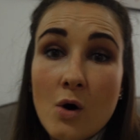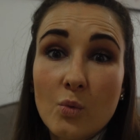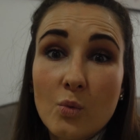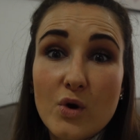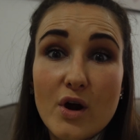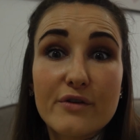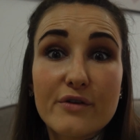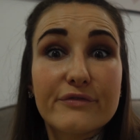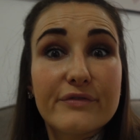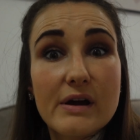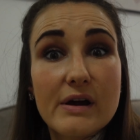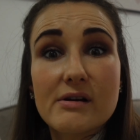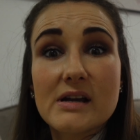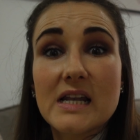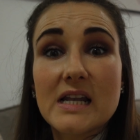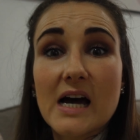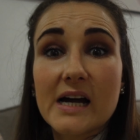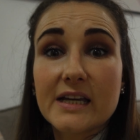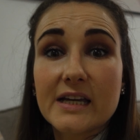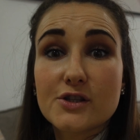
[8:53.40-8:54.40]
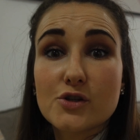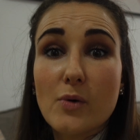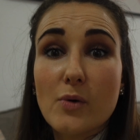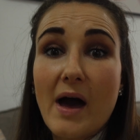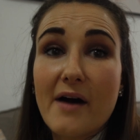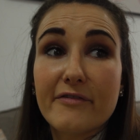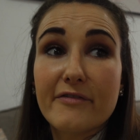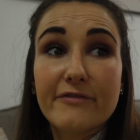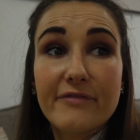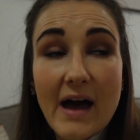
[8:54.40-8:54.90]
We are very lucky to
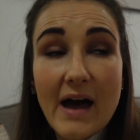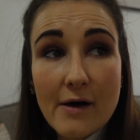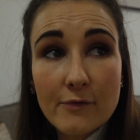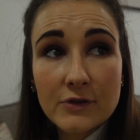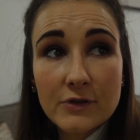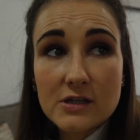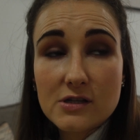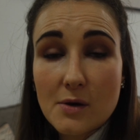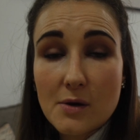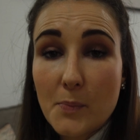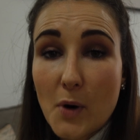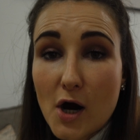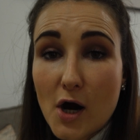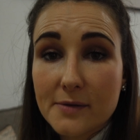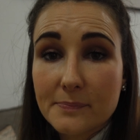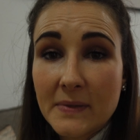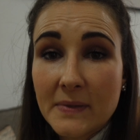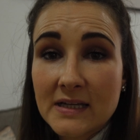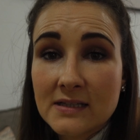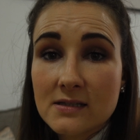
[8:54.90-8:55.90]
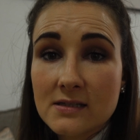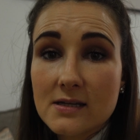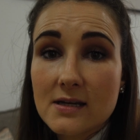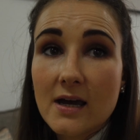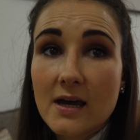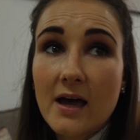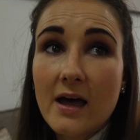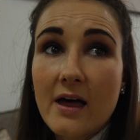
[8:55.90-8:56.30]
have found this apartment.